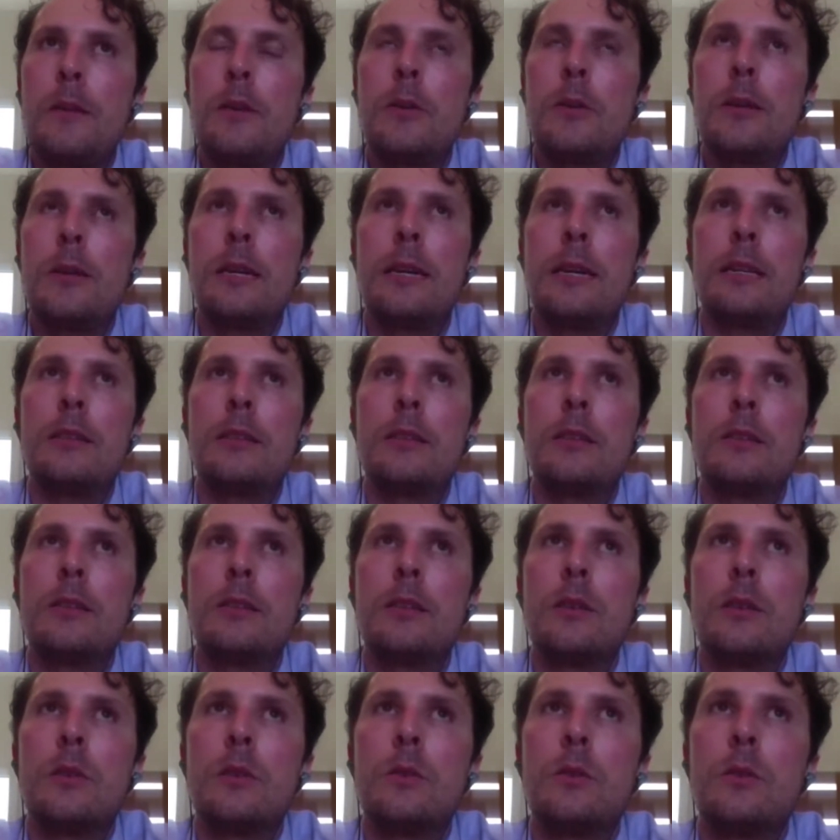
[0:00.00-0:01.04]
Okay,
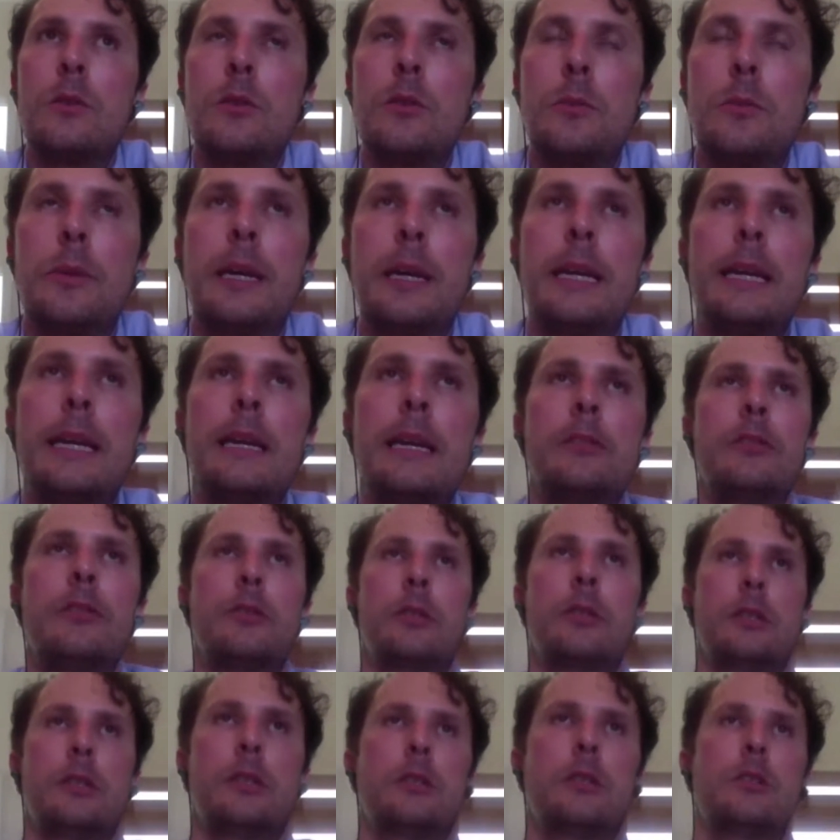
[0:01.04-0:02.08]
so you're picking
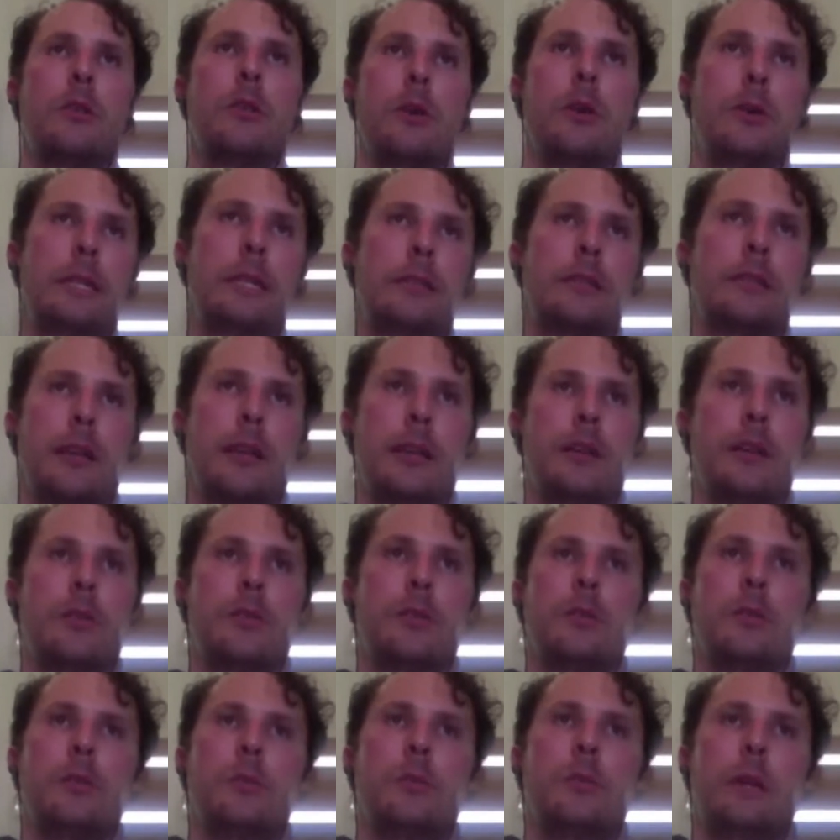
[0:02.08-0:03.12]
during a growing
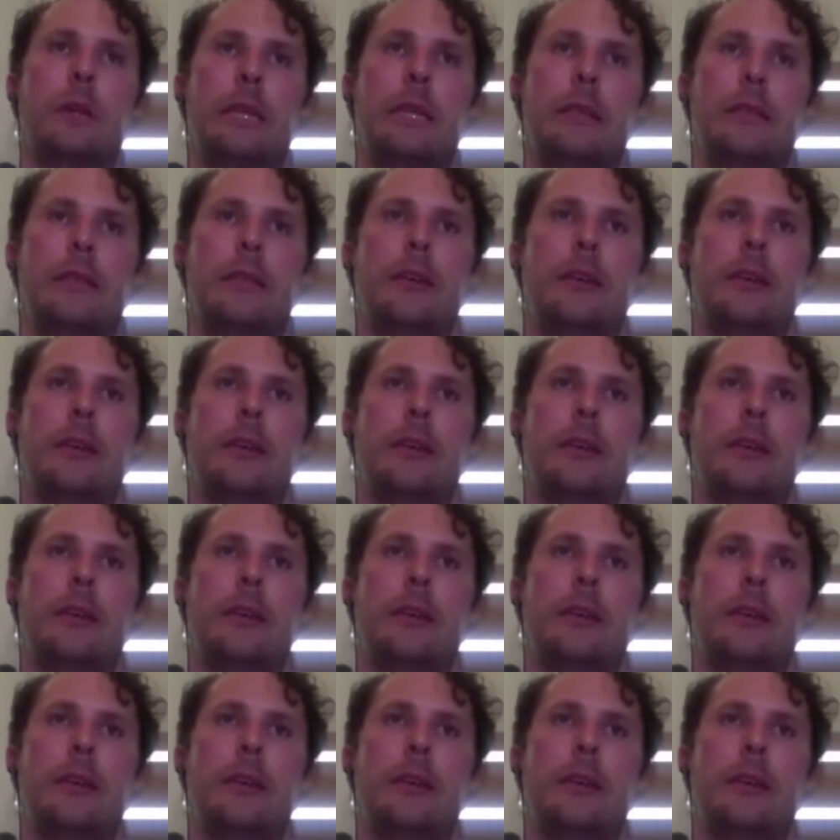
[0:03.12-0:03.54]
cycle when